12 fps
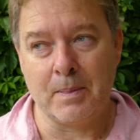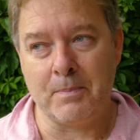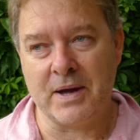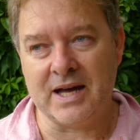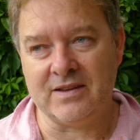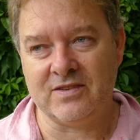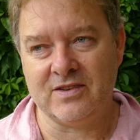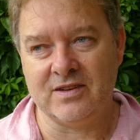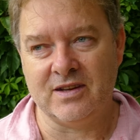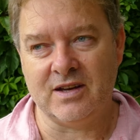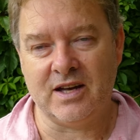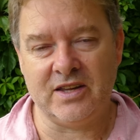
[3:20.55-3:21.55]
But
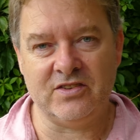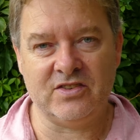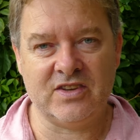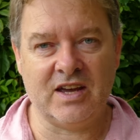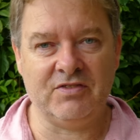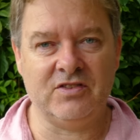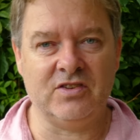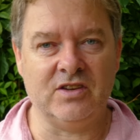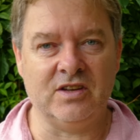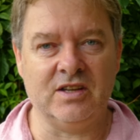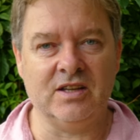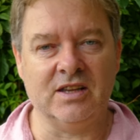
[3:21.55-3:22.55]
I just have
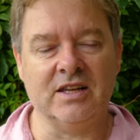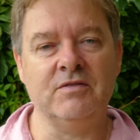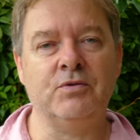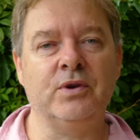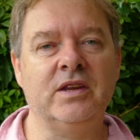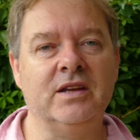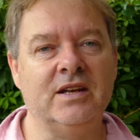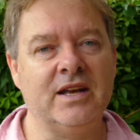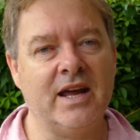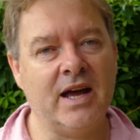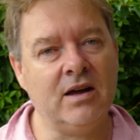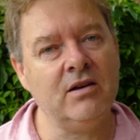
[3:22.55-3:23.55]
to live with it
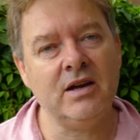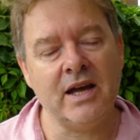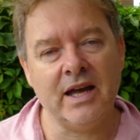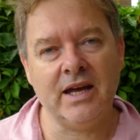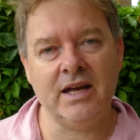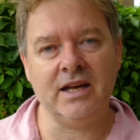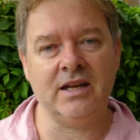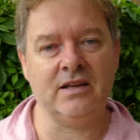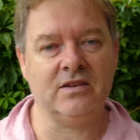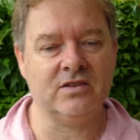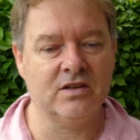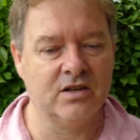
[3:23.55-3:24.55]
now
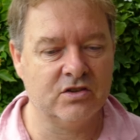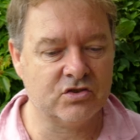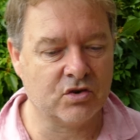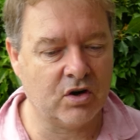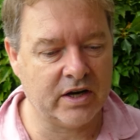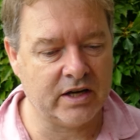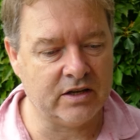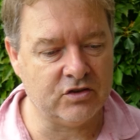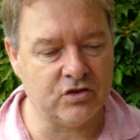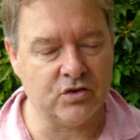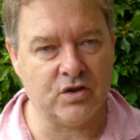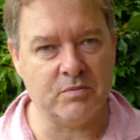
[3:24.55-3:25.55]
and try and
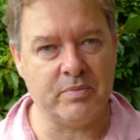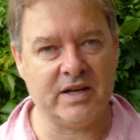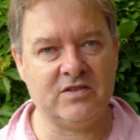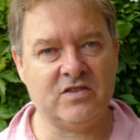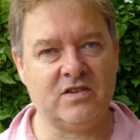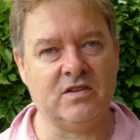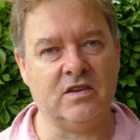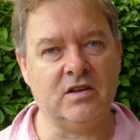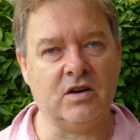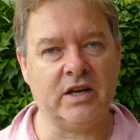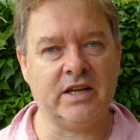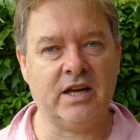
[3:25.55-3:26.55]
do the best that
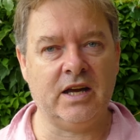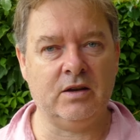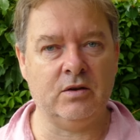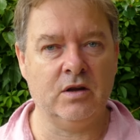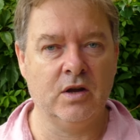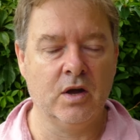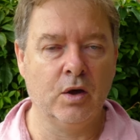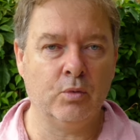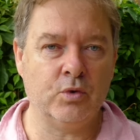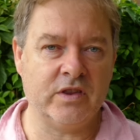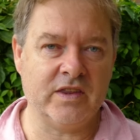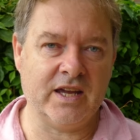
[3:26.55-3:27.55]
I can
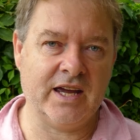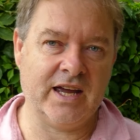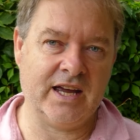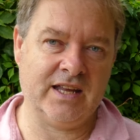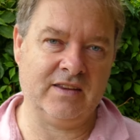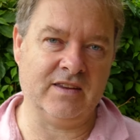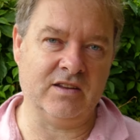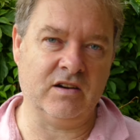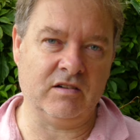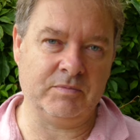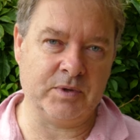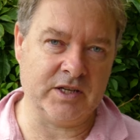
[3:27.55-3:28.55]
with the hand that I've